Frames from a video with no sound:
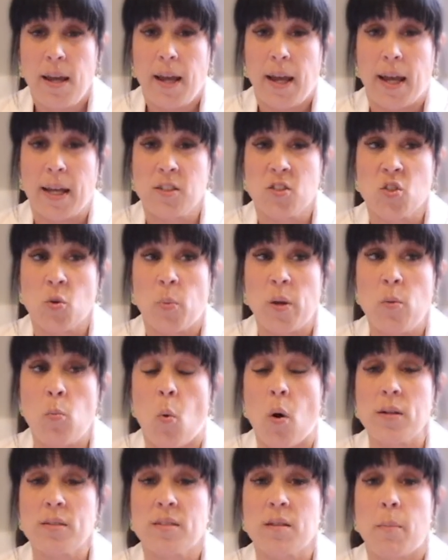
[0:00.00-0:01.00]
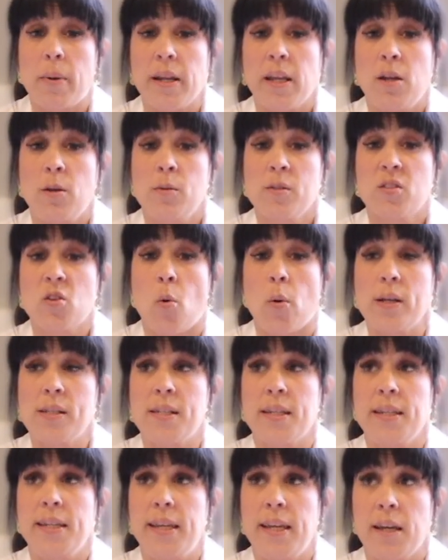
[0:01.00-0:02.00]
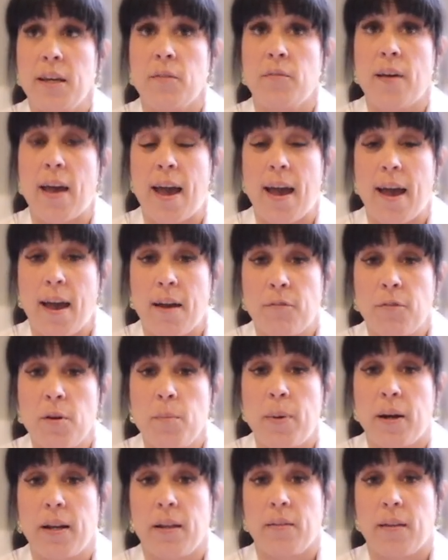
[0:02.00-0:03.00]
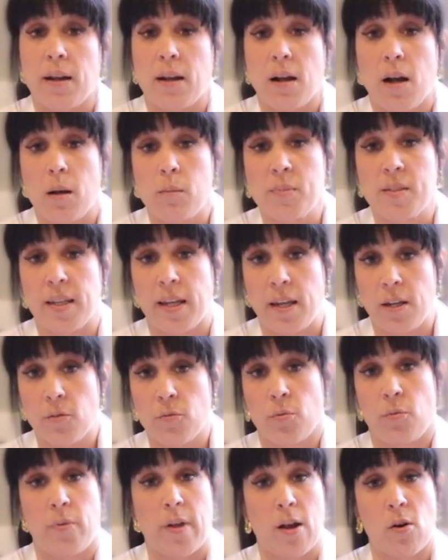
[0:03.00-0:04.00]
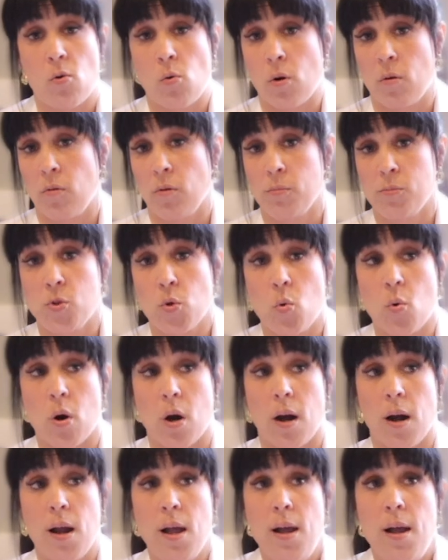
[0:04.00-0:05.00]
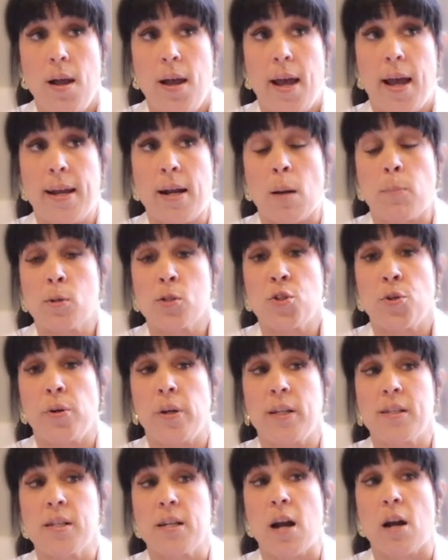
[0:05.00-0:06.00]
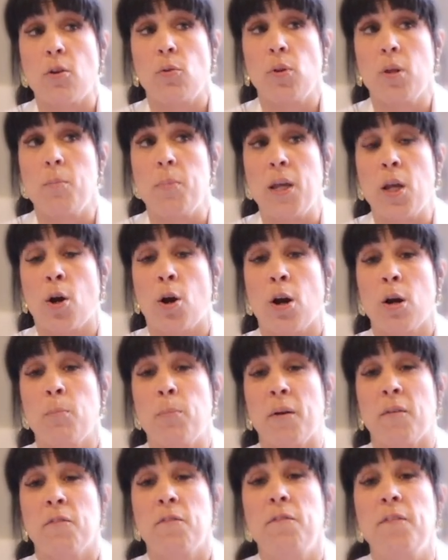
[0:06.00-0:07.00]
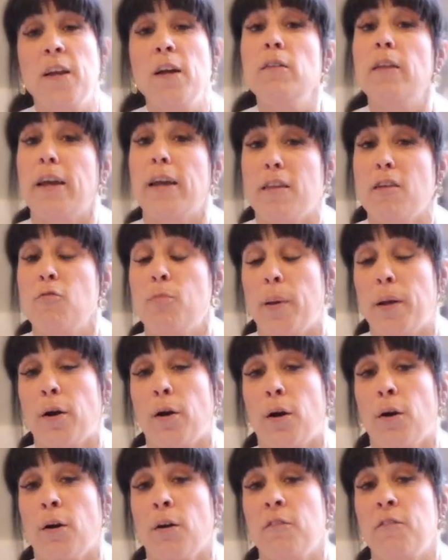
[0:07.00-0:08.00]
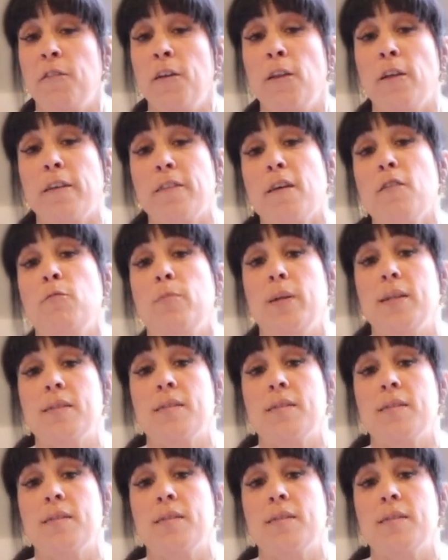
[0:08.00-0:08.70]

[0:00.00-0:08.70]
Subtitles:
And so we want somebody who's going to give everybody that comes in through that courtroom door an opportunity to not only be heard, but feel like they've been heard, feel like they've been